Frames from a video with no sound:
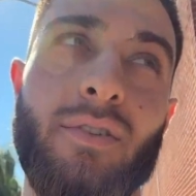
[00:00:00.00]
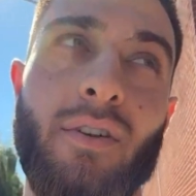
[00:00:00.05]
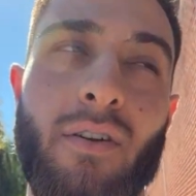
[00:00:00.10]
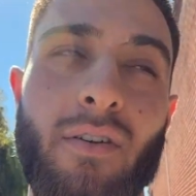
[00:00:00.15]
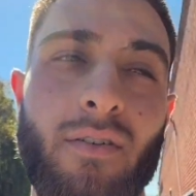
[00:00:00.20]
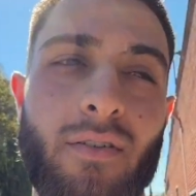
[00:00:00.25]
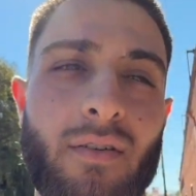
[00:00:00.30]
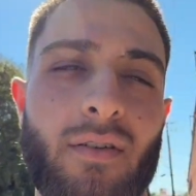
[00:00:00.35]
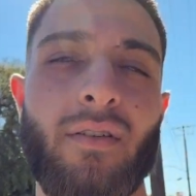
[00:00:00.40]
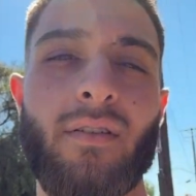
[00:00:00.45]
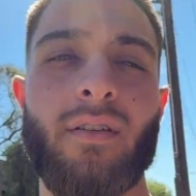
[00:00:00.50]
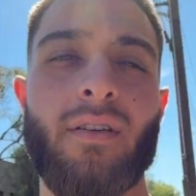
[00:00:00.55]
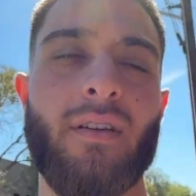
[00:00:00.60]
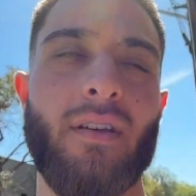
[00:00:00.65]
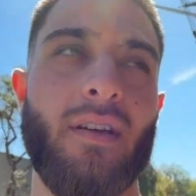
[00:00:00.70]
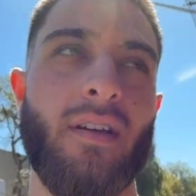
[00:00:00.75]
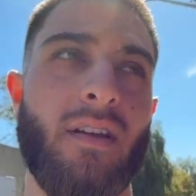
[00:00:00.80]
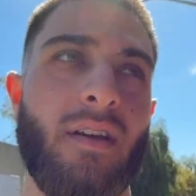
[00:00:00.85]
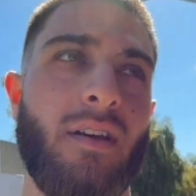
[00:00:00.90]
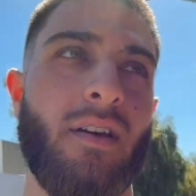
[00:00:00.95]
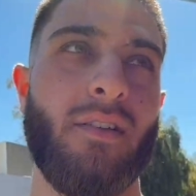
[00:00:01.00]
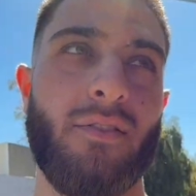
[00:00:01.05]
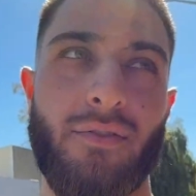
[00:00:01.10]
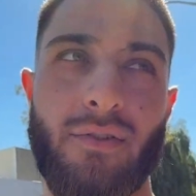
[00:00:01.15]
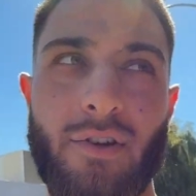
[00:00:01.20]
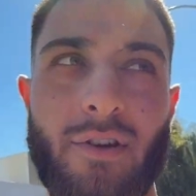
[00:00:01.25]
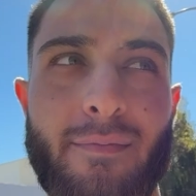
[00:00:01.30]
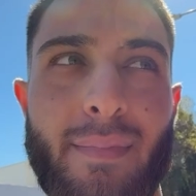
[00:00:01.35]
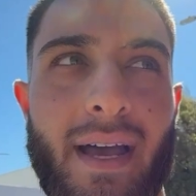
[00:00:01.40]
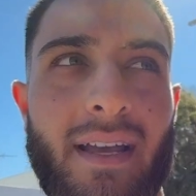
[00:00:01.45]
So
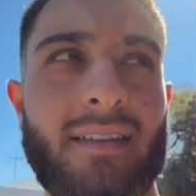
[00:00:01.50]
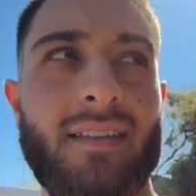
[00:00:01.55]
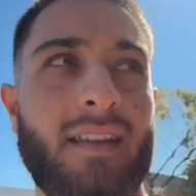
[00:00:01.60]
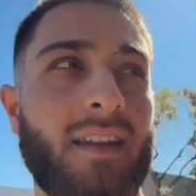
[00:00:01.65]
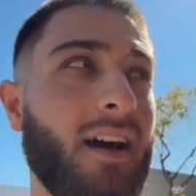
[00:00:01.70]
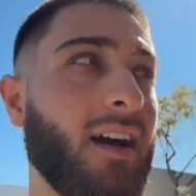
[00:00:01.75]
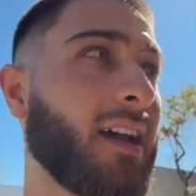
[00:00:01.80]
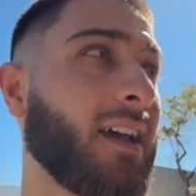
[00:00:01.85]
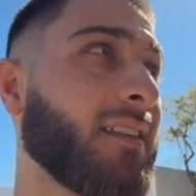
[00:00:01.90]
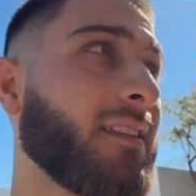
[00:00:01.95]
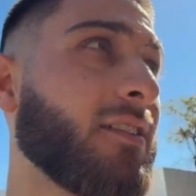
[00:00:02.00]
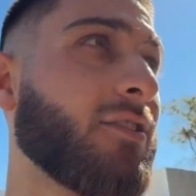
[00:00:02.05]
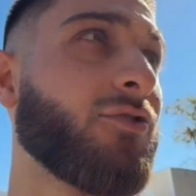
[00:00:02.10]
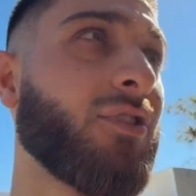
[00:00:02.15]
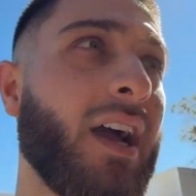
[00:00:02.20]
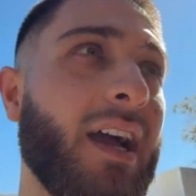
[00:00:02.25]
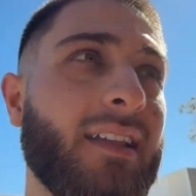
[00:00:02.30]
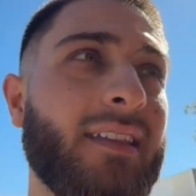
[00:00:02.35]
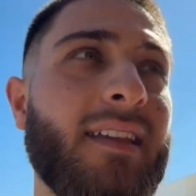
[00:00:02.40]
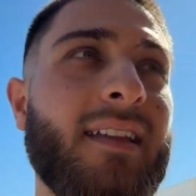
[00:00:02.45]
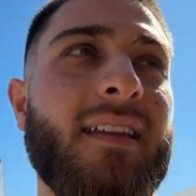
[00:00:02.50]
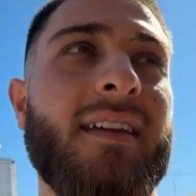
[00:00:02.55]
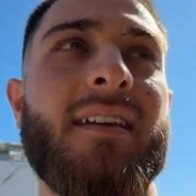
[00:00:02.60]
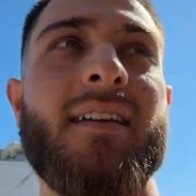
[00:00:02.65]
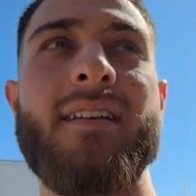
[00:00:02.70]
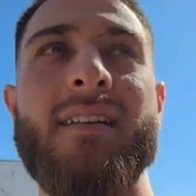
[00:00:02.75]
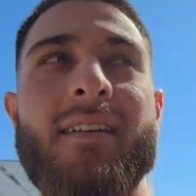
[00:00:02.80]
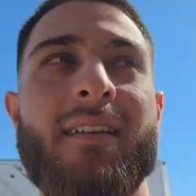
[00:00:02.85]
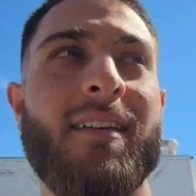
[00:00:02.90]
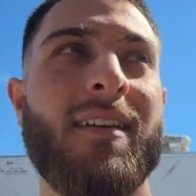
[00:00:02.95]
do your best to not get distracted
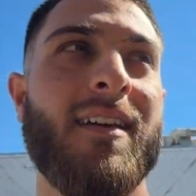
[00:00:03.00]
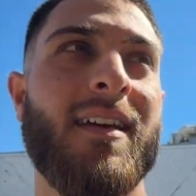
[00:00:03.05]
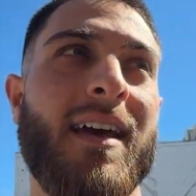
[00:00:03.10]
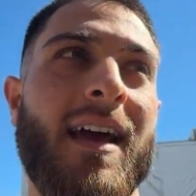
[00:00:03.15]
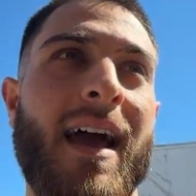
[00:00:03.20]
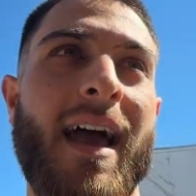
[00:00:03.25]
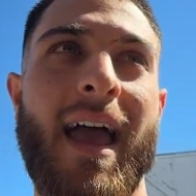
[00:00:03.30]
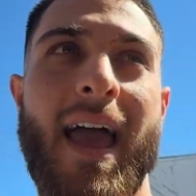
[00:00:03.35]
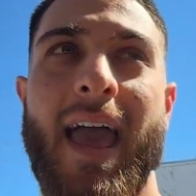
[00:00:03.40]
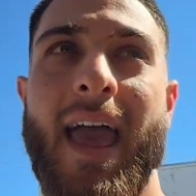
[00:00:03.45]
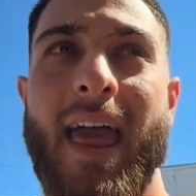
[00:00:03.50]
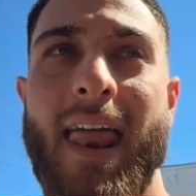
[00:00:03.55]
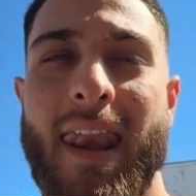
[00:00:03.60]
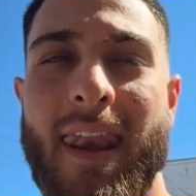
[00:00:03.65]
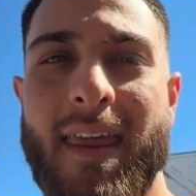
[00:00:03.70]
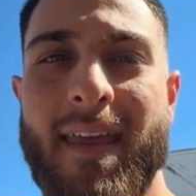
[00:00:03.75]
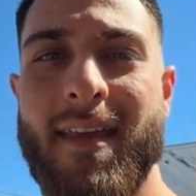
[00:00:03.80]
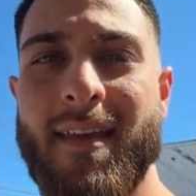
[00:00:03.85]
and